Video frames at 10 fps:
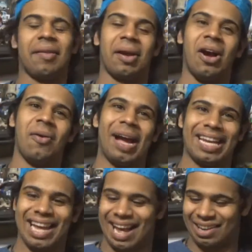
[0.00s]
I'm like, oh my
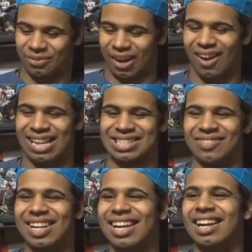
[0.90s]
god, it's freaking
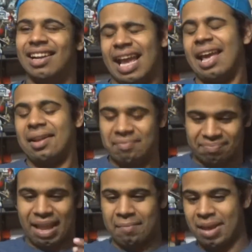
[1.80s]
awesome,
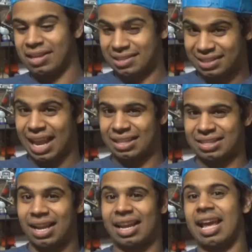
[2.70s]
and that makes
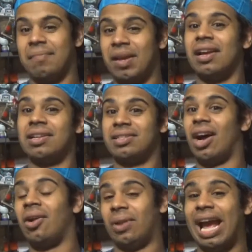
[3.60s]
sense again because
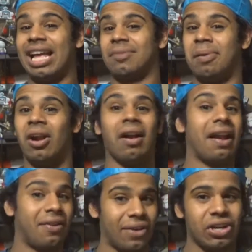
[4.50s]
Donald has been on
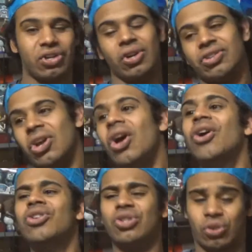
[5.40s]
adventures.
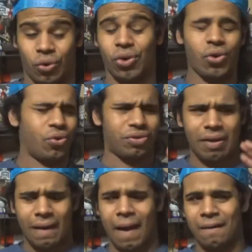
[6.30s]
Scrooge,
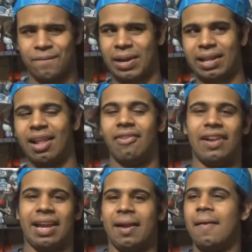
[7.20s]
I freaking love
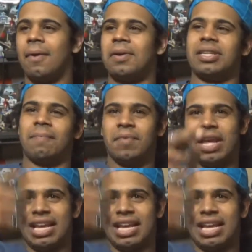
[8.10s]
like what is it?